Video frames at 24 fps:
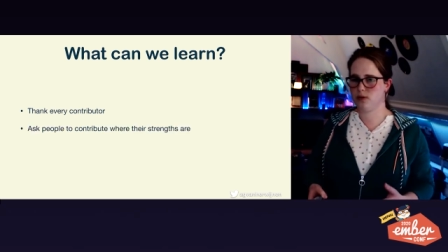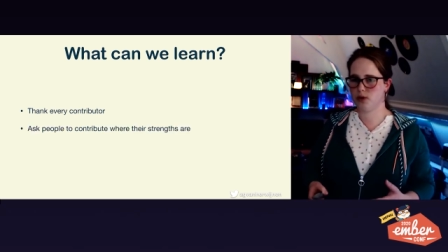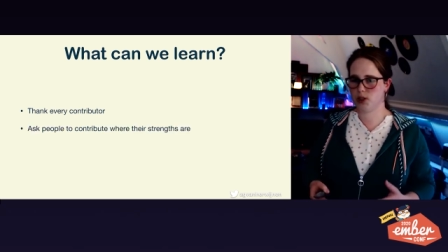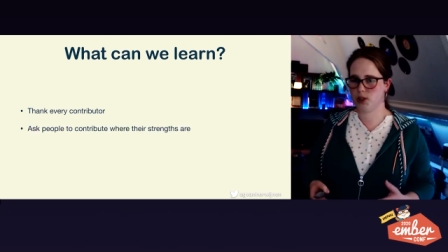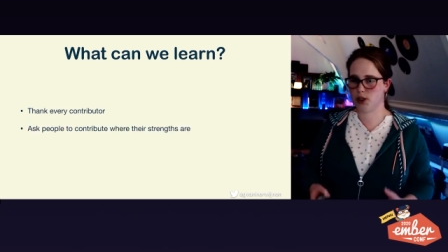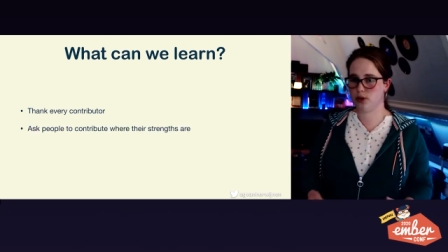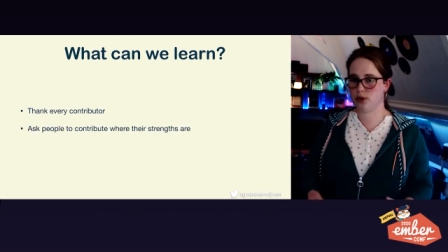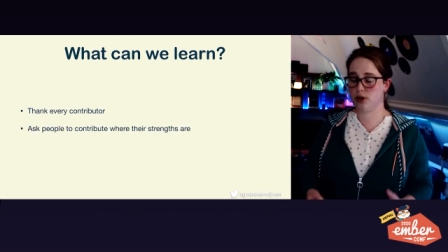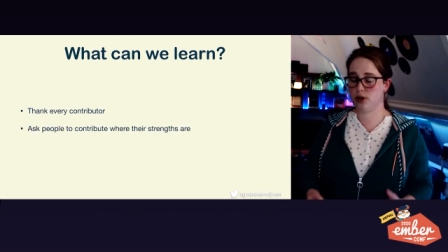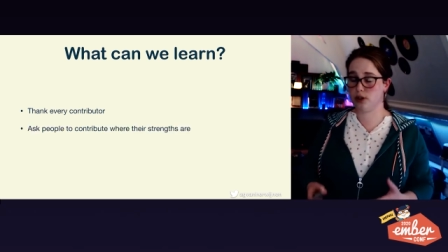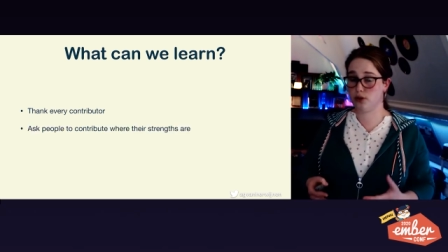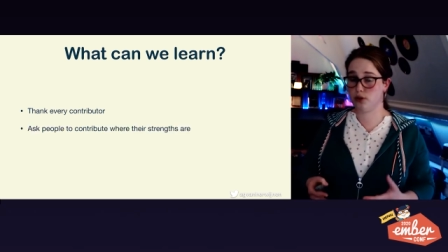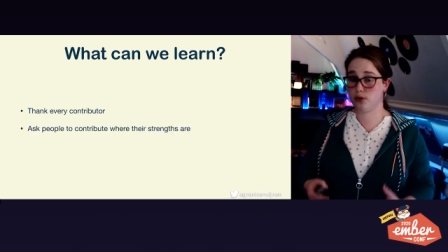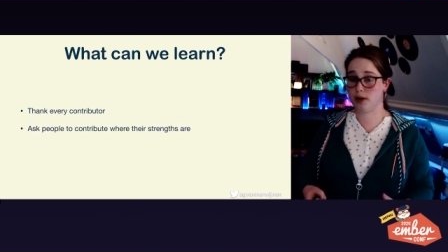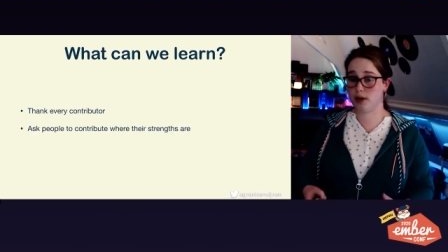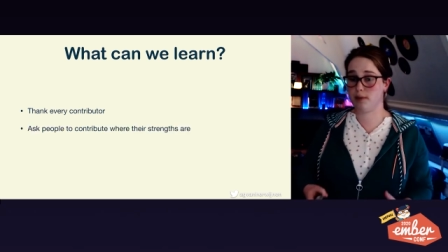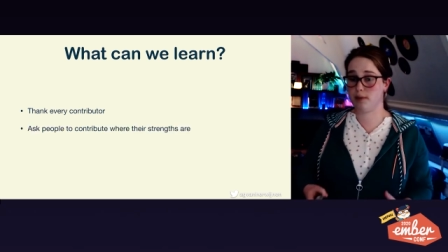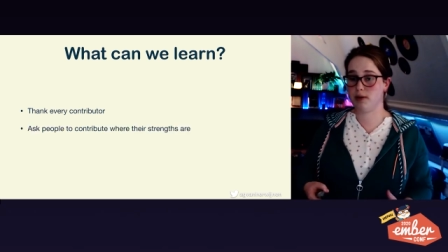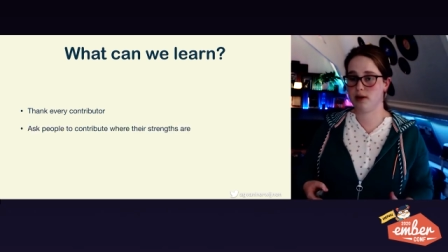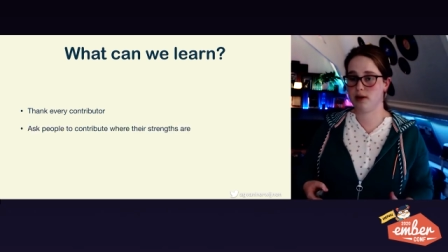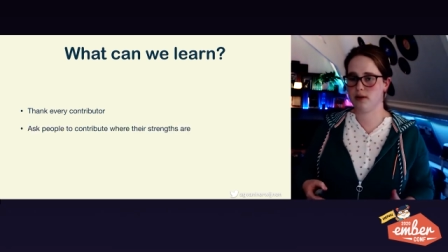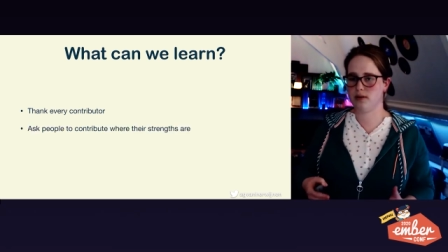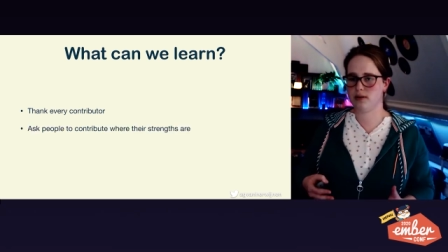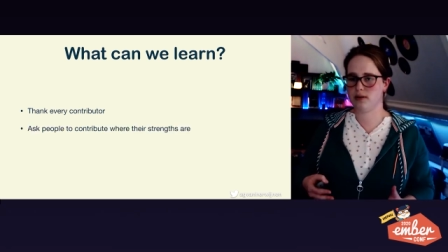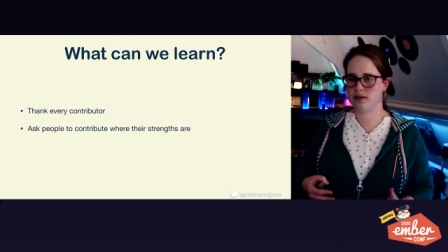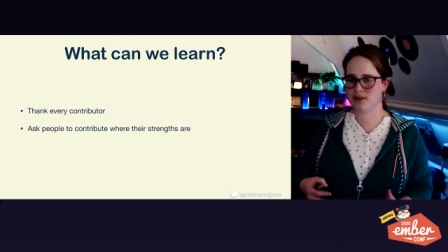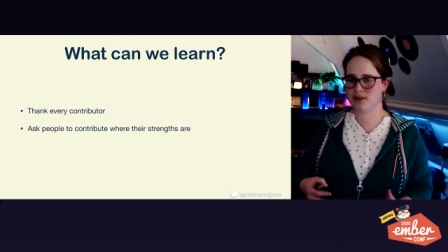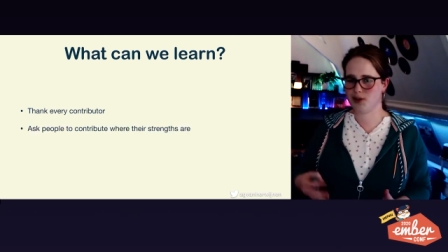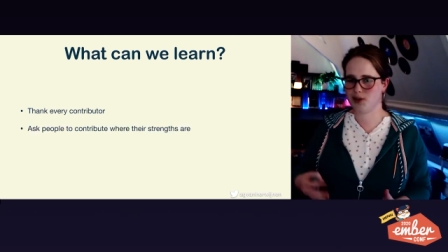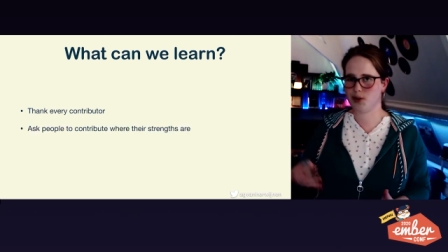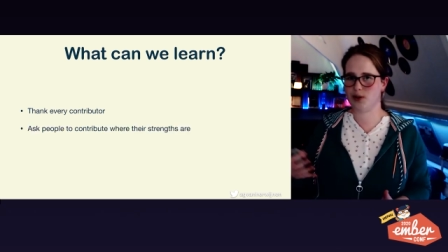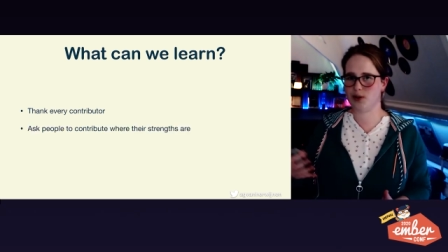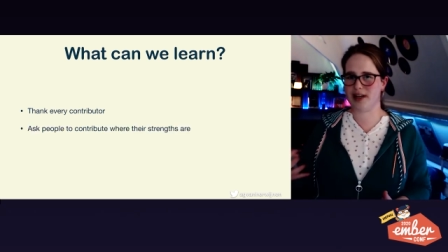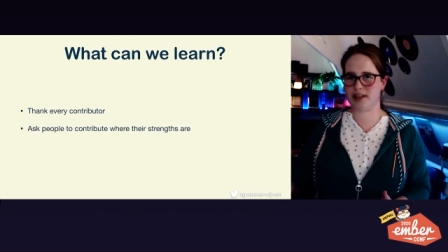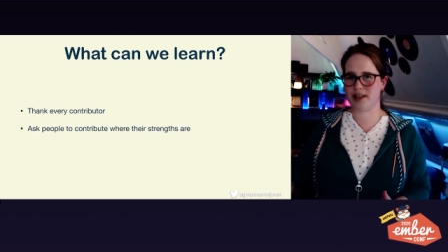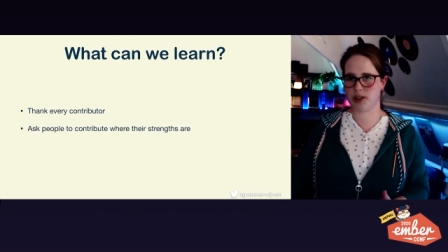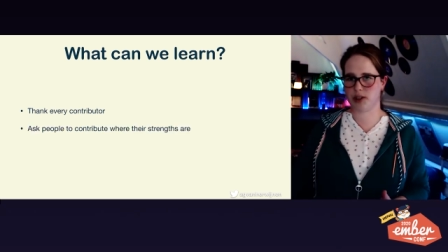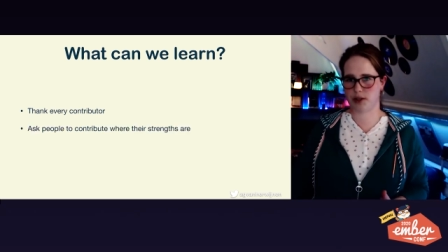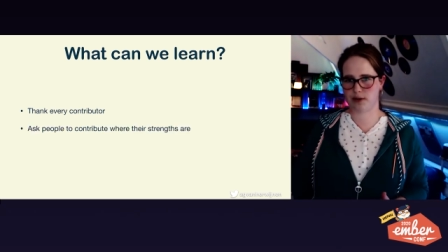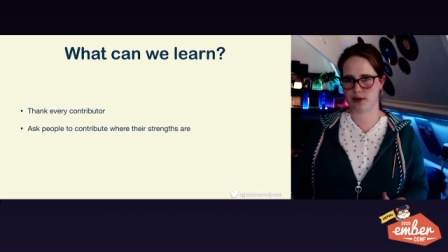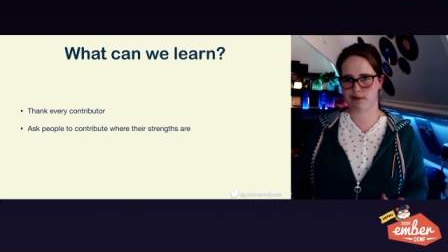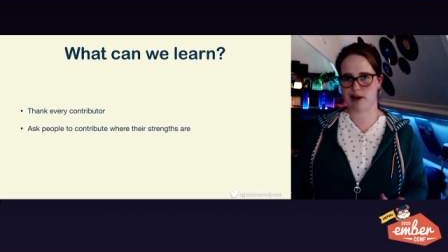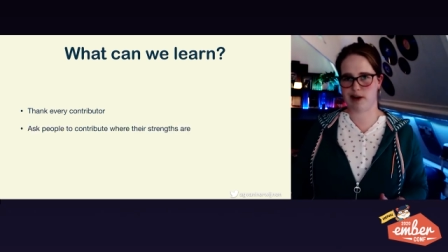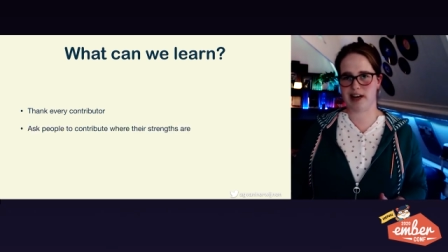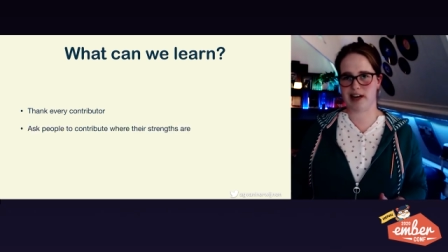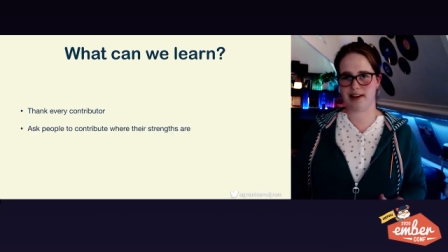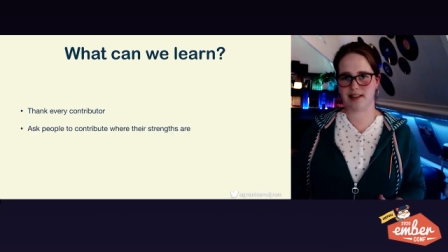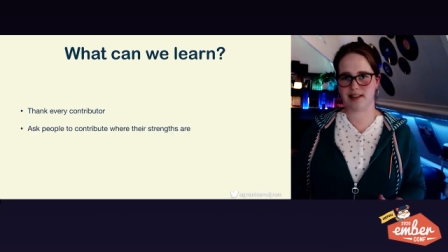to contribute to their
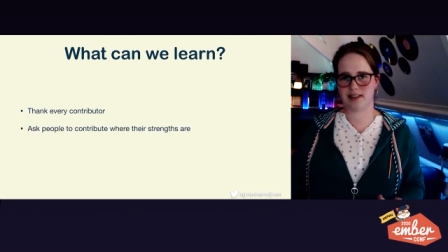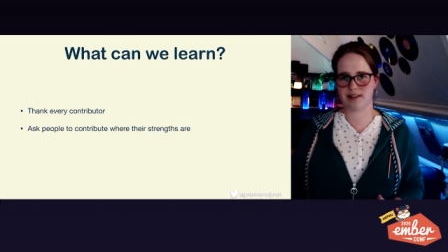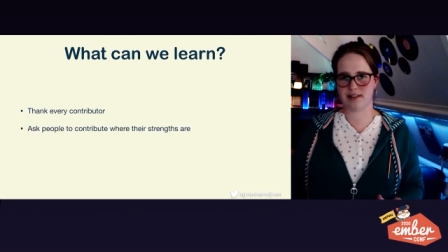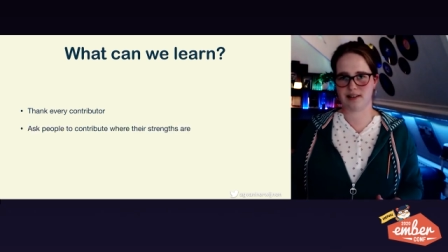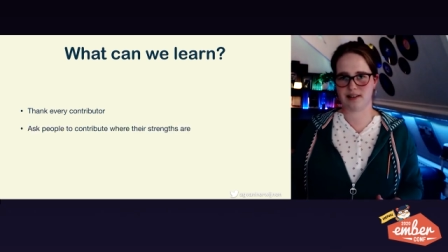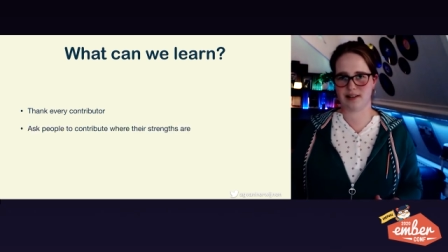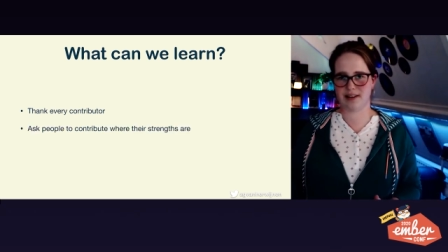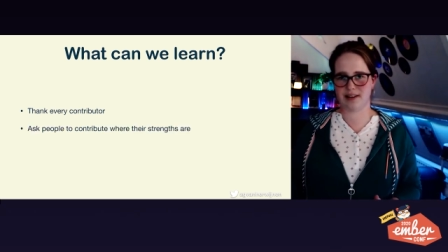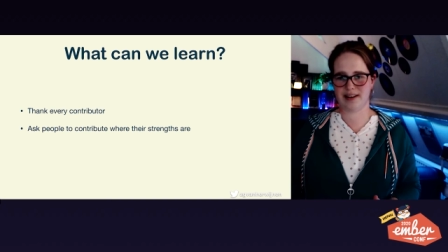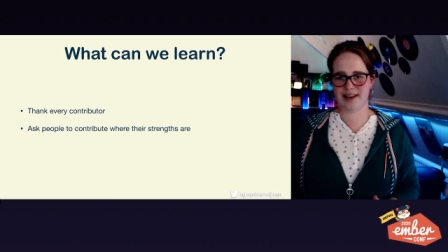strengths.